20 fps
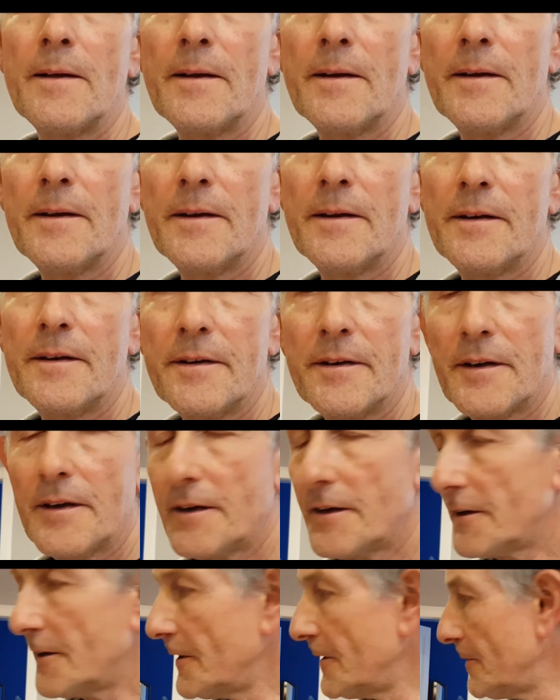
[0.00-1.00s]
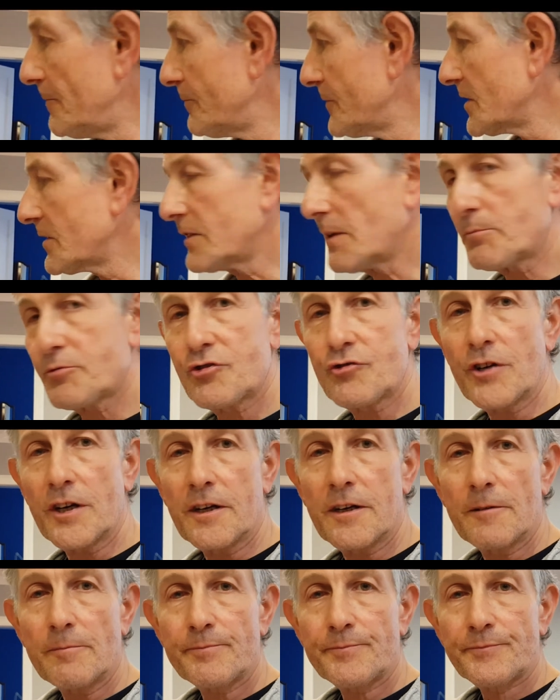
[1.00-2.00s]
and the uh, substrate.
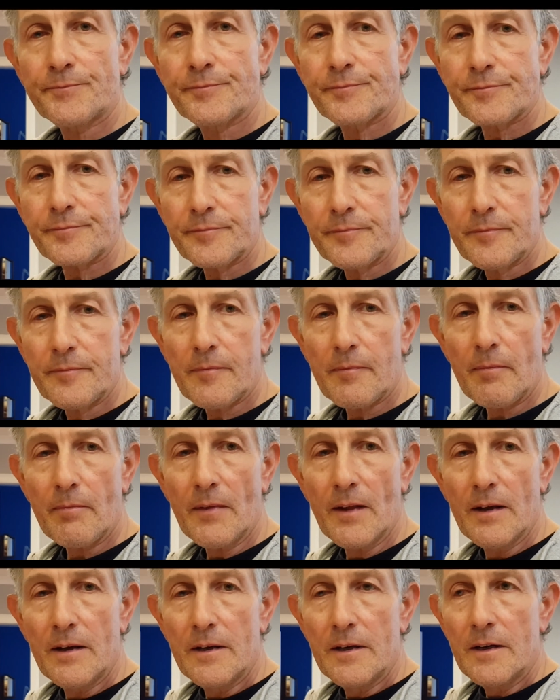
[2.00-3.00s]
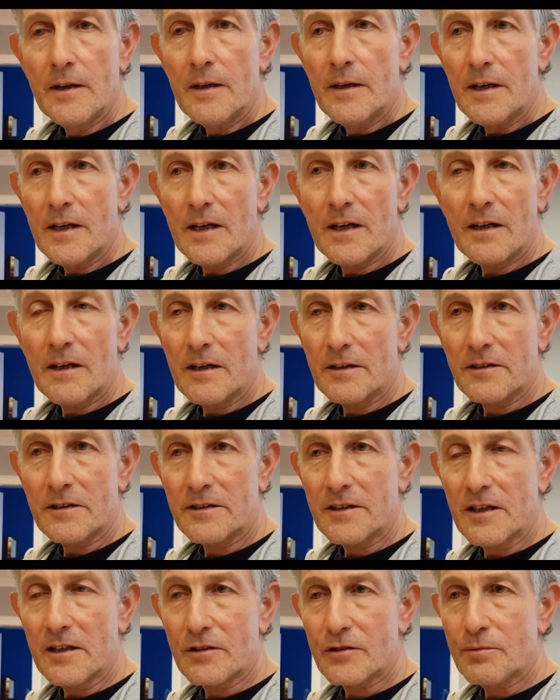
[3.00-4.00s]
Yeah, as I
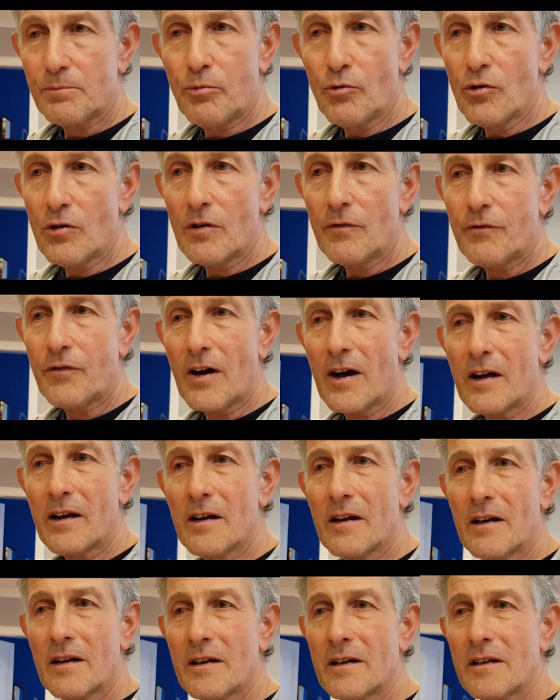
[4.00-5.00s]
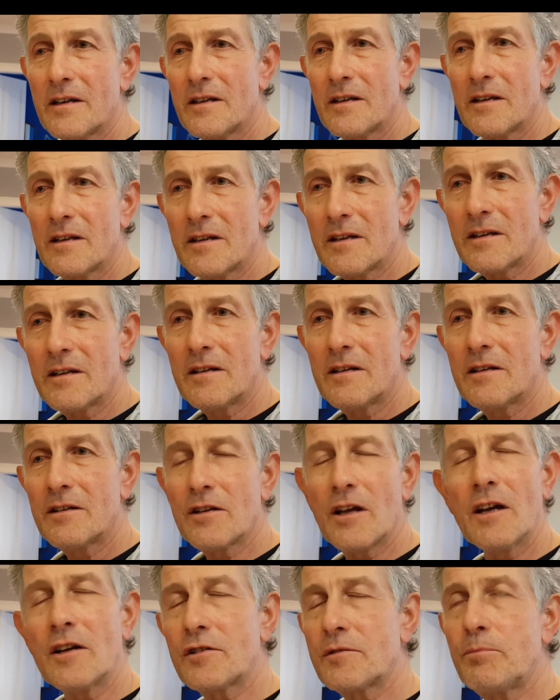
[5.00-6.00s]
say, spore fungi,
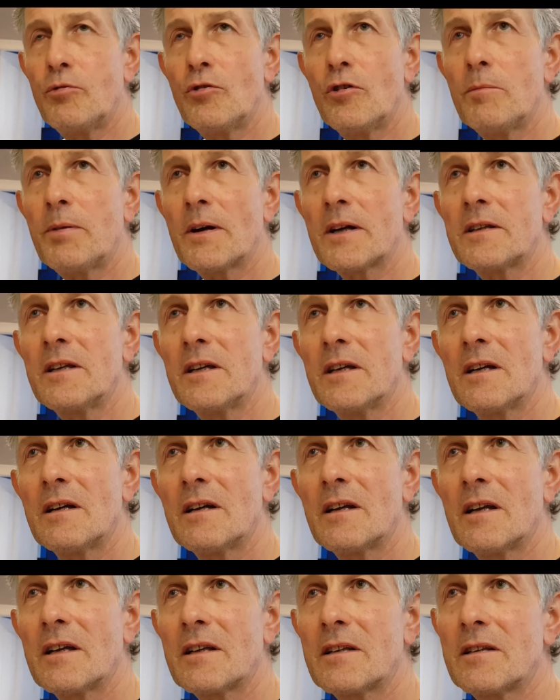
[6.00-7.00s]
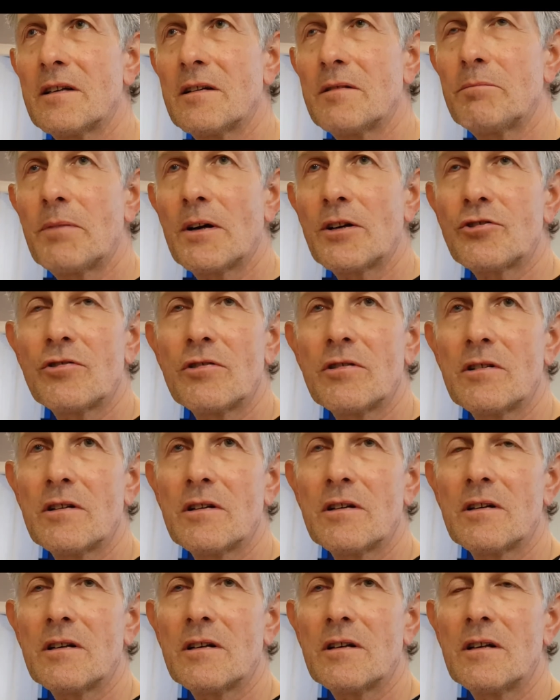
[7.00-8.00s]
uh, spore bacteria like the
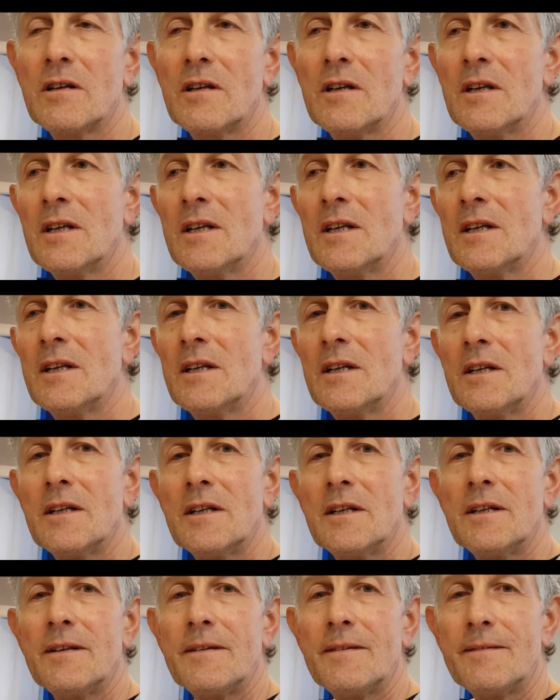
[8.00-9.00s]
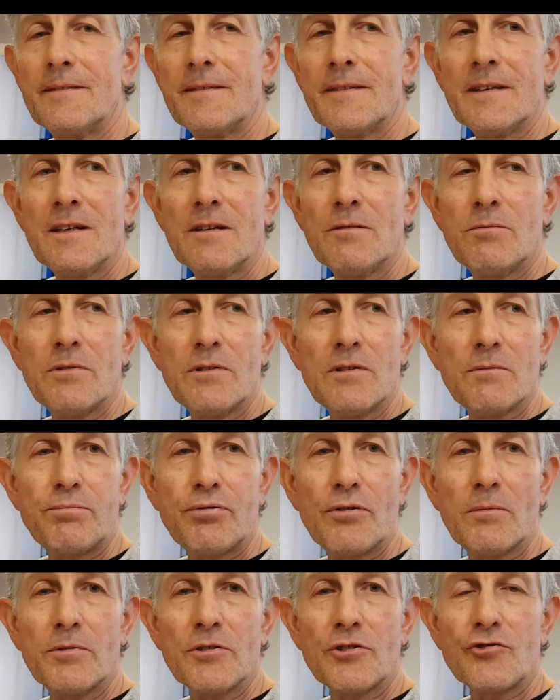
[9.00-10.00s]
bacillus, it will
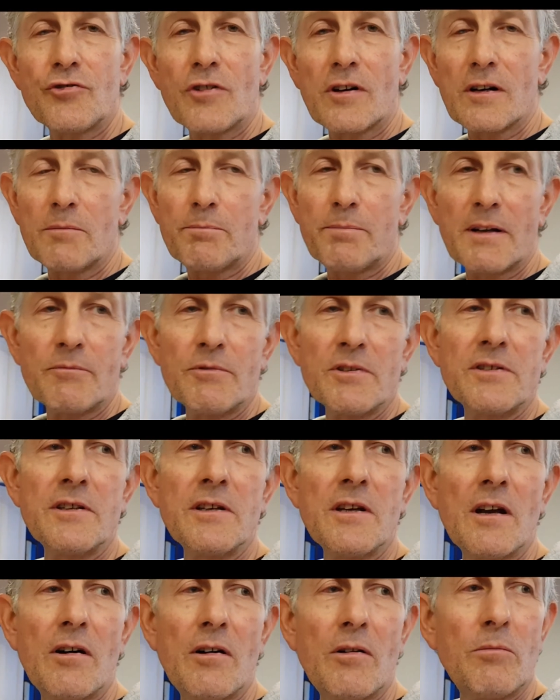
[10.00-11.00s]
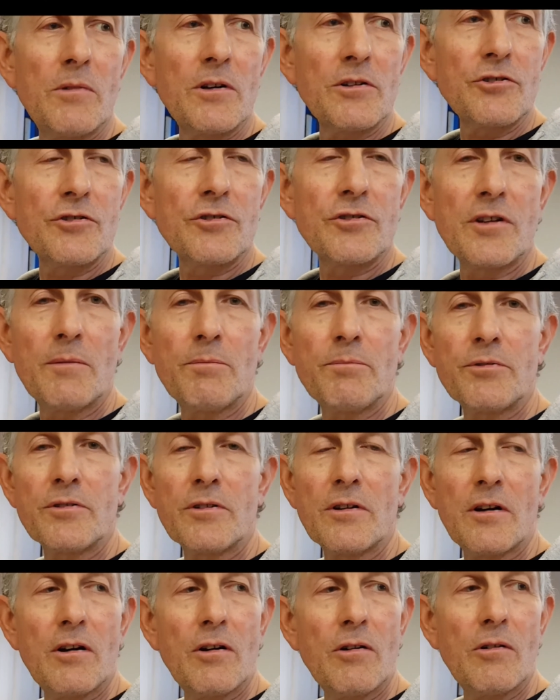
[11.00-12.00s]
probably struggle. But we see how much
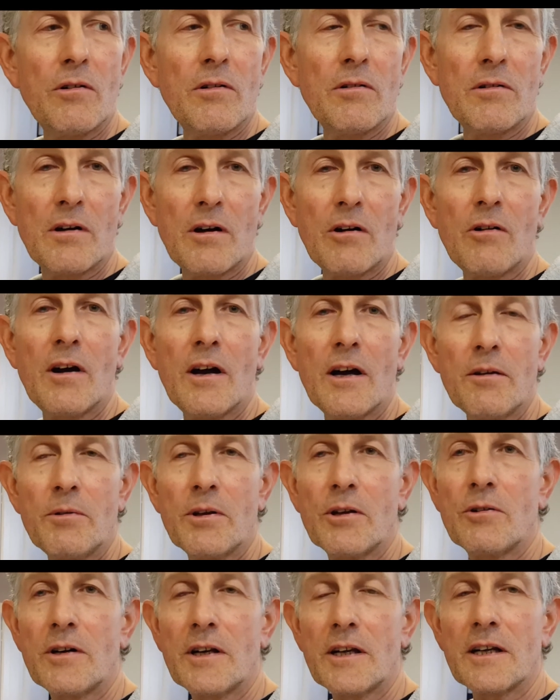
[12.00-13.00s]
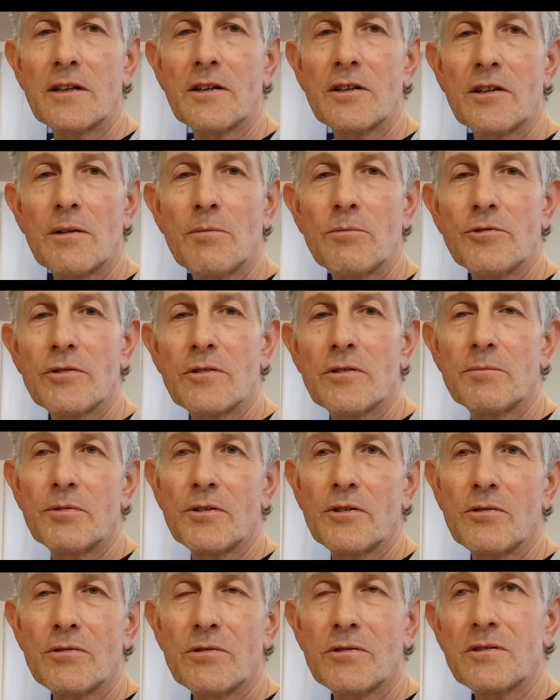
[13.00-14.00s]
temperature, how, how high we're going to get the temperature
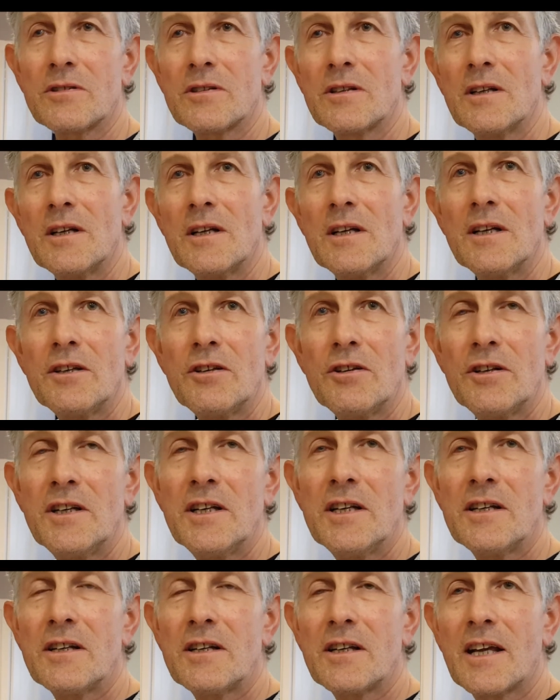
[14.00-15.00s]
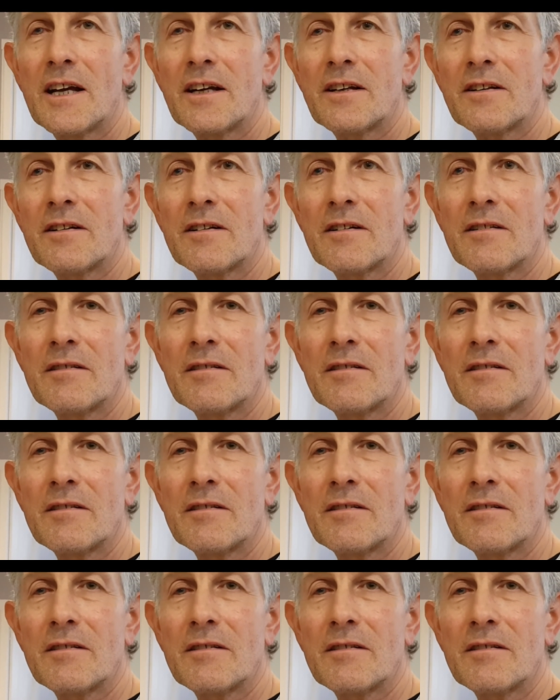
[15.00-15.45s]
because you needed to get